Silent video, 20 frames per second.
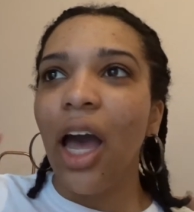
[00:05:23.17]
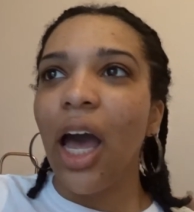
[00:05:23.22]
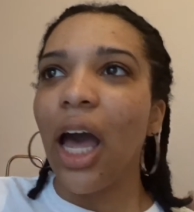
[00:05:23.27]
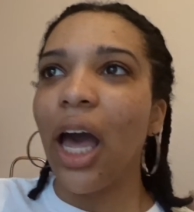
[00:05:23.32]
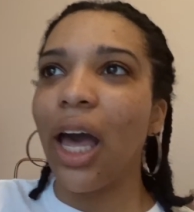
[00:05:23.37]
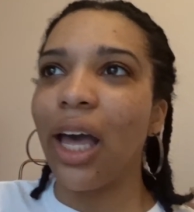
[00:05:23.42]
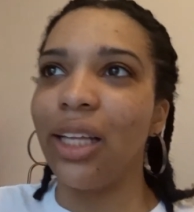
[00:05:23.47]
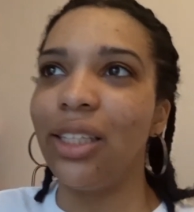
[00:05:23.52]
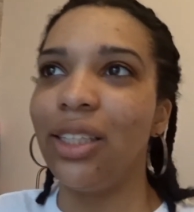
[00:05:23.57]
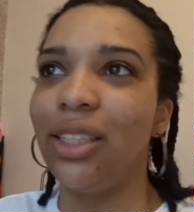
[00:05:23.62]

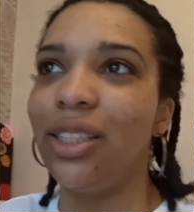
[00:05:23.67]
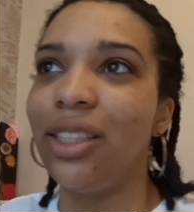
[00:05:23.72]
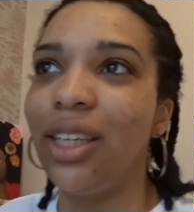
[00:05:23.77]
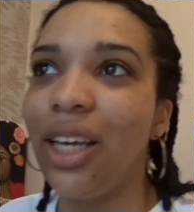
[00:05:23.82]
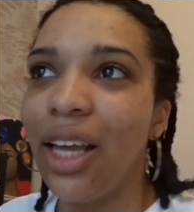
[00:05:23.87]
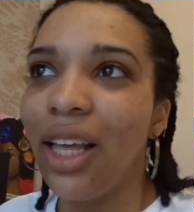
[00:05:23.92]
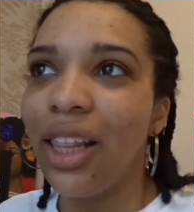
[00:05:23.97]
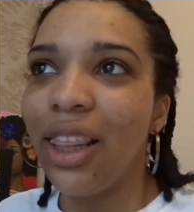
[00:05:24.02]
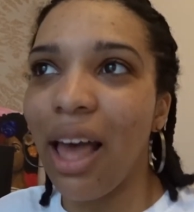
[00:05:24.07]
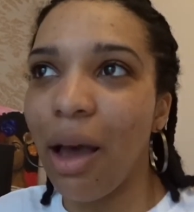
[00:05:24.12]
And
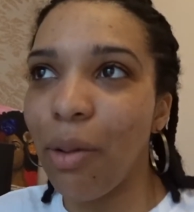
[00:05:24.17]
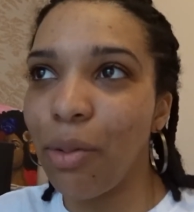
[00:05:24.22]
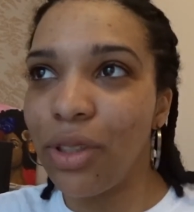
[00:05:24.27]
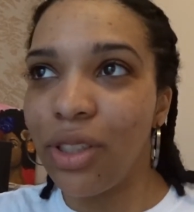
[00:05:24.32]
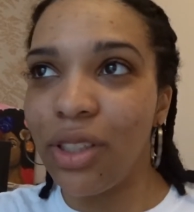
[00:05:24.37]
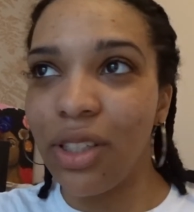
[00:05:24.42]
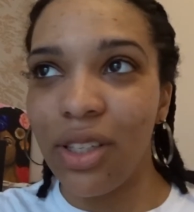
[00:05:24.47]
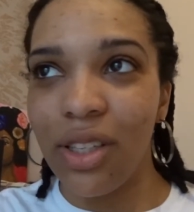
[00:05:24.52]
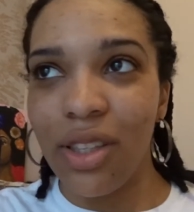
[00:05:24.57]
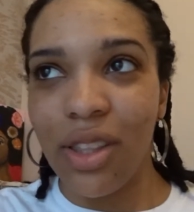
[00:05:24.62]
that was
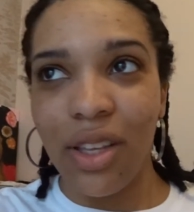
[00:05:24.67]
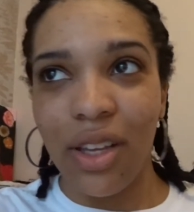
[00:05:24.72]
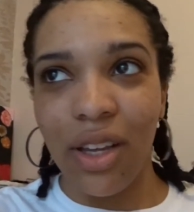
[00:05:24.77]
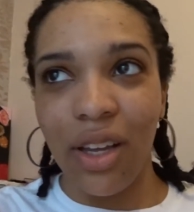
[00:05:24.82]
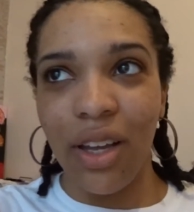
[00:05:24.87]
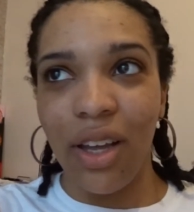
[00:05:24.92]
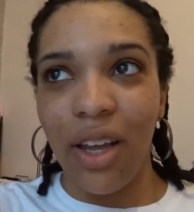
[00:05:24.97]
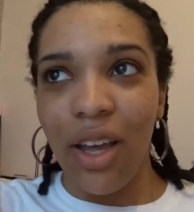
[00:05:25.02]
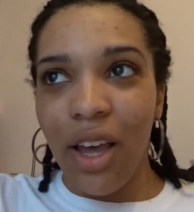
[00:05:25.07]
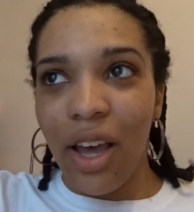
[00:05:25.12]
just
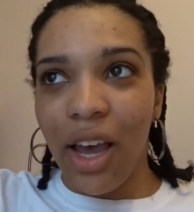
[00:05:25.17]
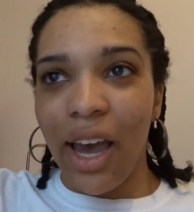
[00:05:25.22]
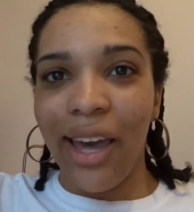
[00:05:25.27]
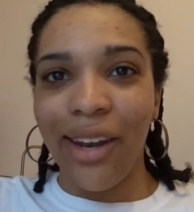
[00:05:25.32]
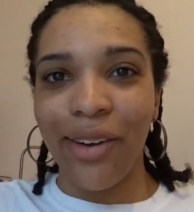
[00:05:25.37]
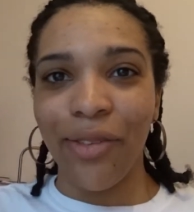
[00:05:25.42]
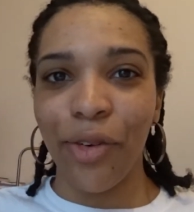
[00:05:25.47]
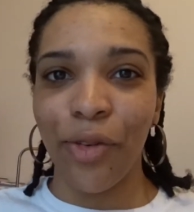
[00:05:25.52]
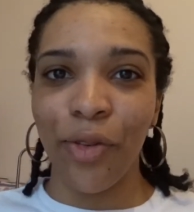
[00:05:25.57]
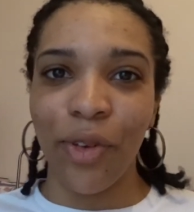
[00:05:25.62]
the
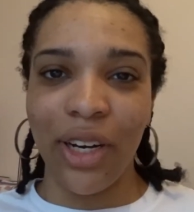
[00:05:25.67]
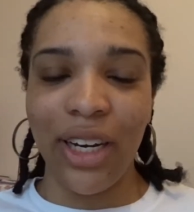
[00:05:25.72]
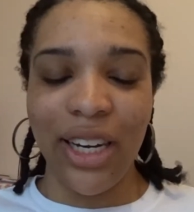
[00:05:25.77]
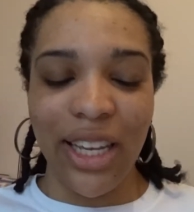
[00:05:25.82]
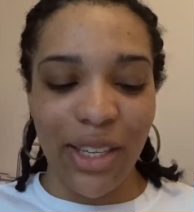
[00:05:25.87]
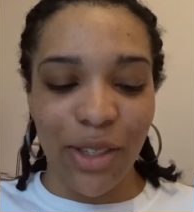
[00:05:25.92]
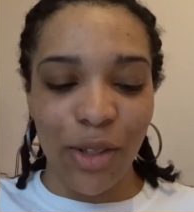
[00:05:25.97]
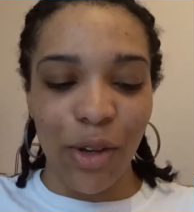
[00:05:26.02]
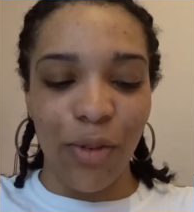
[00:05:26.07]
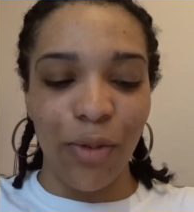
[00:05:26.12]
kind of
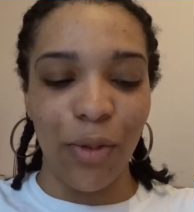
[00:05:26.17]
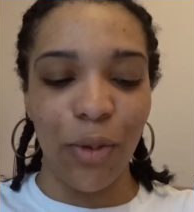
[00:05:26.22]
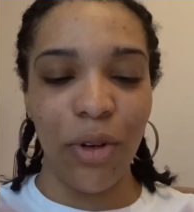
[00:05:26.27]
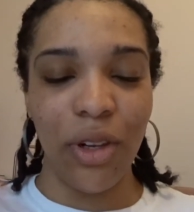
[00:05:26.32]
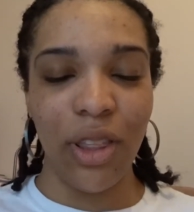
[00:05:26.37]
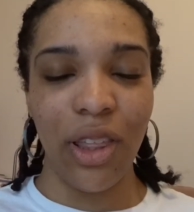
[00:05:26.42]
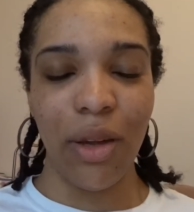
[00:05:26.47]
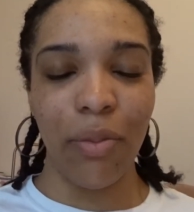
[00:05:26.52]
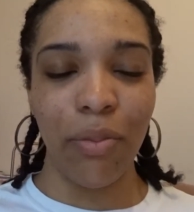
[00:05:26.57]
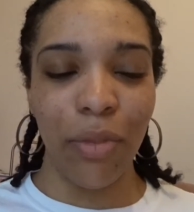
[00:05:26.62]
release of all
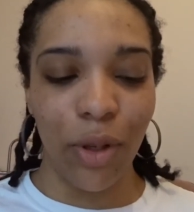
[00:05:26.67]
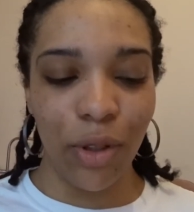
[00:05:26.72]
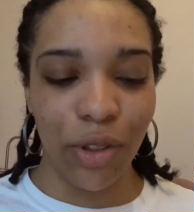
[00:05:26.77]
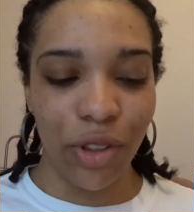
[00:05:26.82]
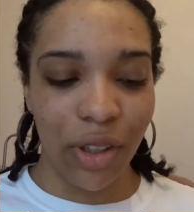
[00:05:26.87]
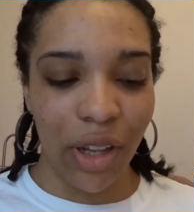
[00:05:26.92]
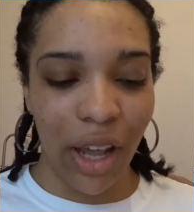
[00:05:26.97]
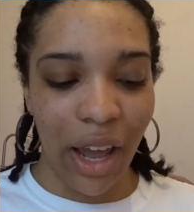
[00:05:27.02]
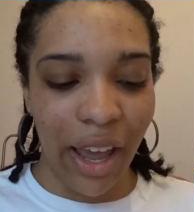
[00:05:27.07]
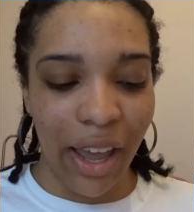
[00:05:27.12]
of the
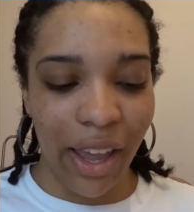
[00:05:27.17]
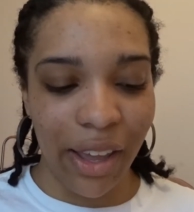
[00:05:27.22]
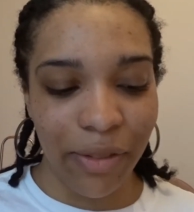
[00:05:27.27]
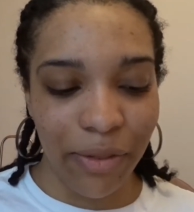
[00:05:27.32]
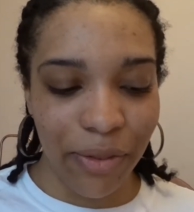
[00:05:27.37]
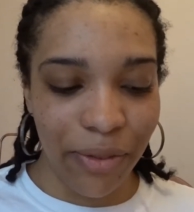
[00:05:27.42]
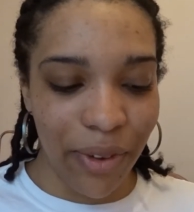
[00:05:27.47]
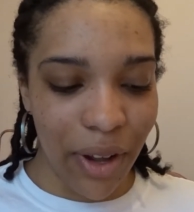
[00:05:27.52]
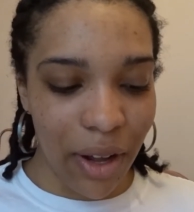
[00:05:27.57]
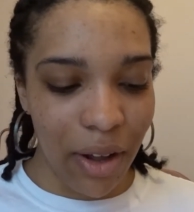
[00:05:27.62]
emotion that I had
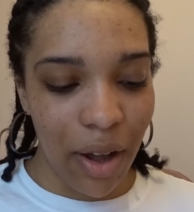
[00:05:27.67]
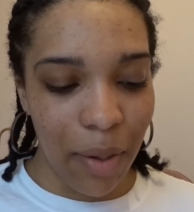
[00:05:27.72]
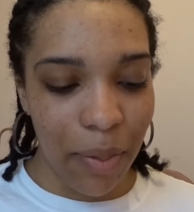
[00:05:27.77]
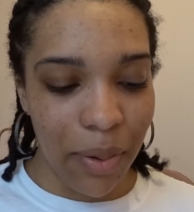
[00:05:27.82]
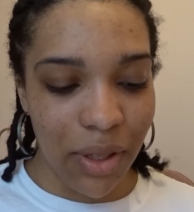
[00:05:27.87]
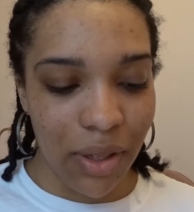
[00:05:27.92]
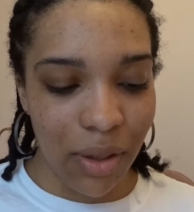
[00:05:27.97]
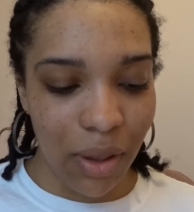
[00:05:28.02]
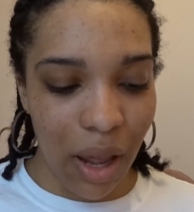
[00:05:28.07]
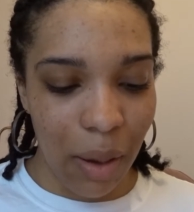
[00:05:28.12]
felt up
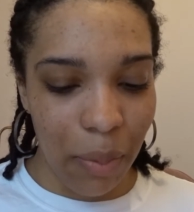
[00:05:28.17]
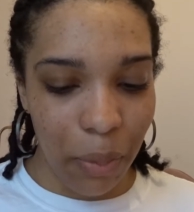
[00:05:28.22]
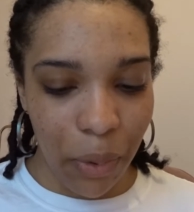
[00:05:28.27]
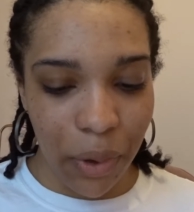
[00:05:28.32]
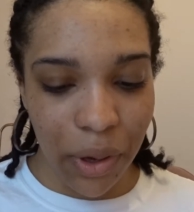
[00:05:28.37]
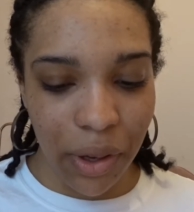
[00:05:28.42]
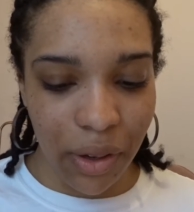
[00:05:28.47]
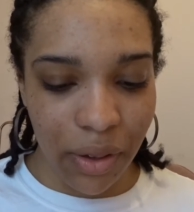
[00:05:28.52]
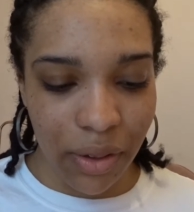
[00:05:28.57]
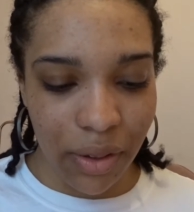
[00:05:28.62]
until that
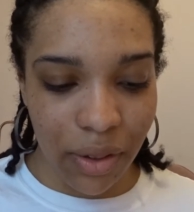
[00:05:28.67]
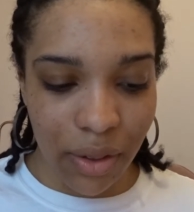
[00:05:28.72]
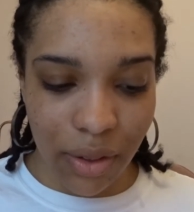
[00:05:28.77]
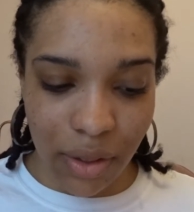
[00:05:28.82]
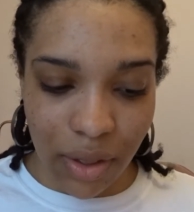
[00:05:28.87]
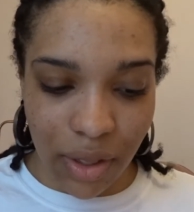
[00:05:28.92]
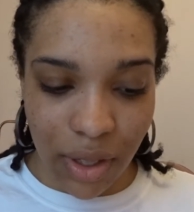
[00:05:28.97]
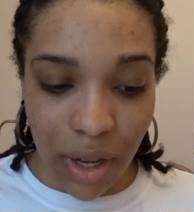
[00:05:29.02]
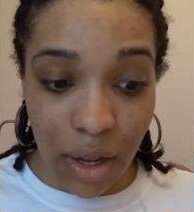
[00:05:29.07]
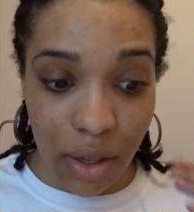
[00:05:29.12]
point
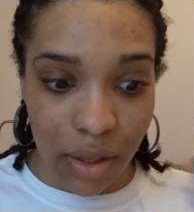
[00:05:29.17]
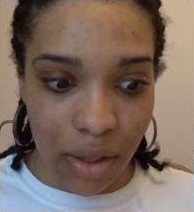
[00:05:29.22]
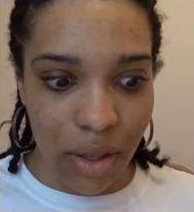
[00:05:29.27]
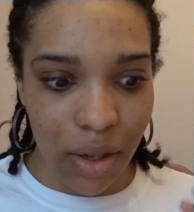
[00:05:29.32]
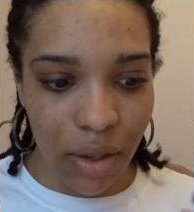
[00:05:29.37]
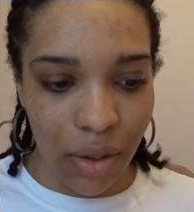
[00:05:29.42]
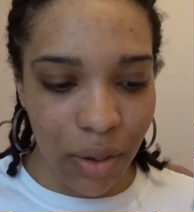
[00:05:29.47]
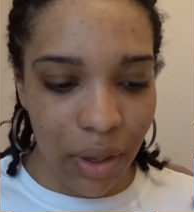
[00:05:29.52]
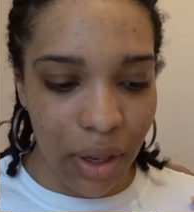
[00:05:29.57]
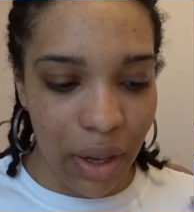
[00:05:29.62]
since the
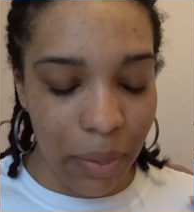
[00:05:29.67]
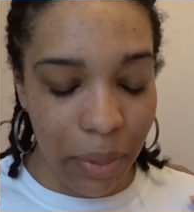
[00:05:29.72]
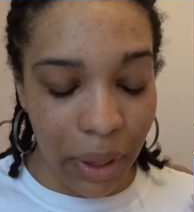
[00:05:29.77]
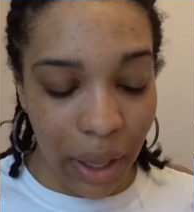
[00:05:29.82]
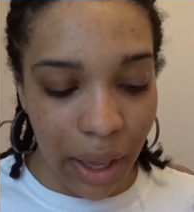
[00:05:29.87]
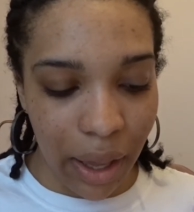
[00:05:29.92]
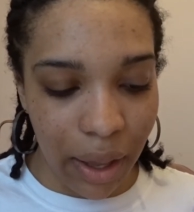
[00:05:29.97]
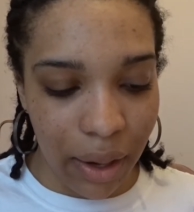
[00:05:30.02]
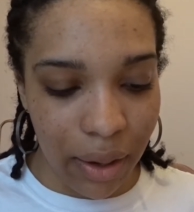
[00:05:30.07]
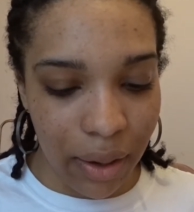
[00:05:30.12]
new year
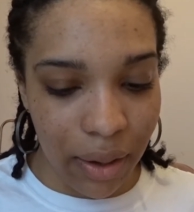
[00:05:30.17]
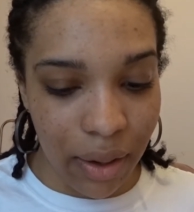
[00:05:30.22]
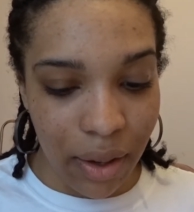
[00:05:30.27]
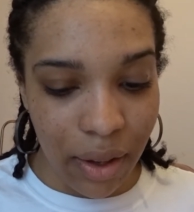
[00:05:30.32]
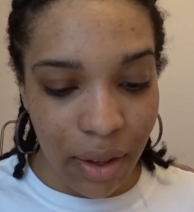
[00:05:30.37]
began.